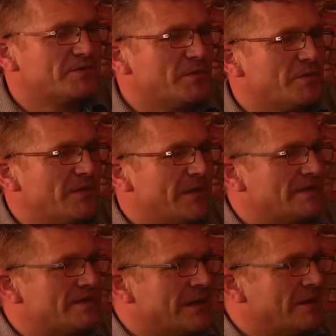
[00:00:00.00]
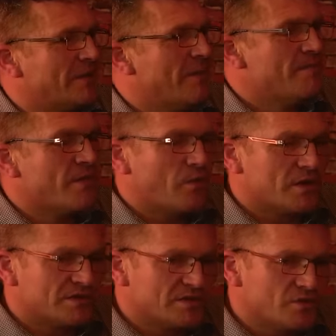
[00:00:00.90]
was somebody yeah. else that
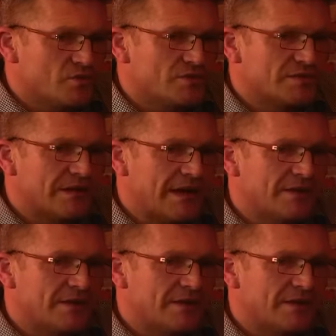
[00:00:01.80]
wasn't used to